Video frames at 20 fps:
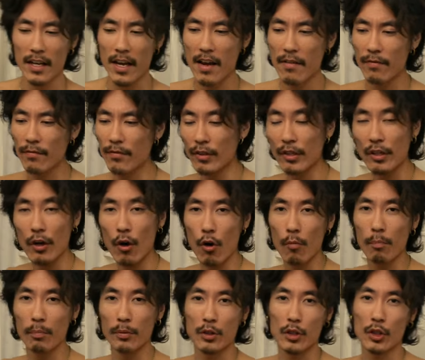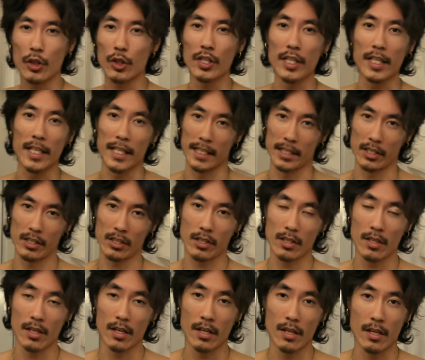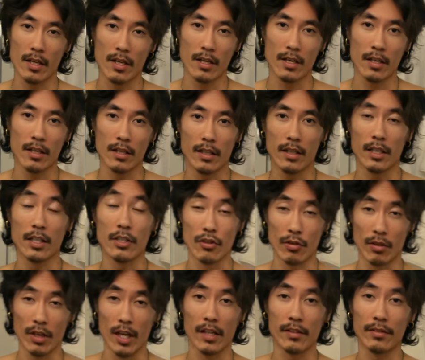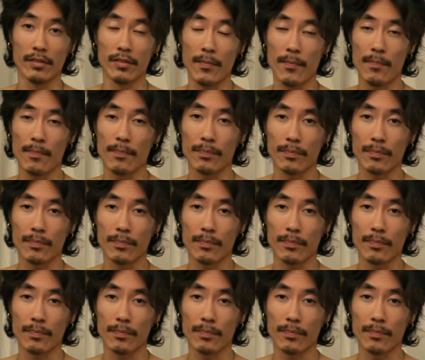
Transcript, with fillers: every opportunities in your life.